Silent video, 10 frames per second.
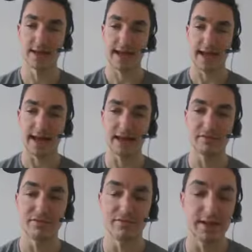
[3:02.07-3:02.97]

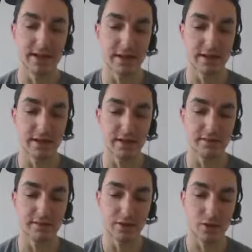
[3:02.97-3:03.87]
have the
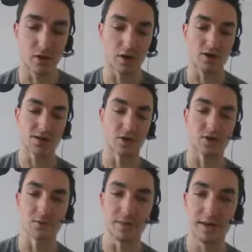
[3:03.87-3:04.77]
video calls and
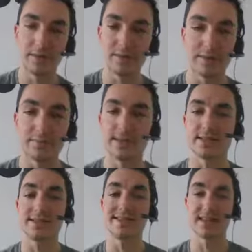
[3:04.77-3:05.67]
also payment, this
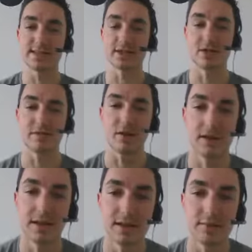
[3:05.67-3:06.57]
basically takes care of
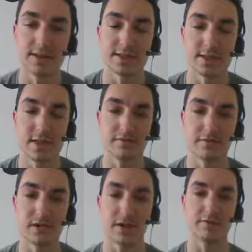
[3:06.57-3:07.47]
all elements
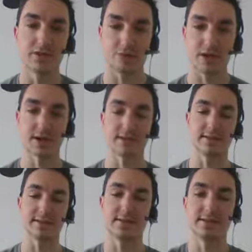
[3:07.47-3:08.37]
of your
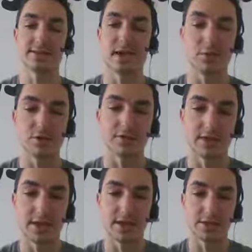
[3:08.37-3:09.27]
practice. And this is how most of our
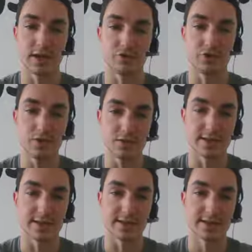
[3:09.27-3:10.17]
clients are actually
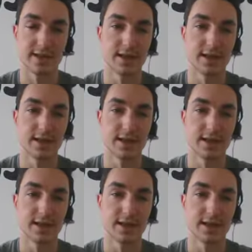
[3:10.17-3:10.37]
using this.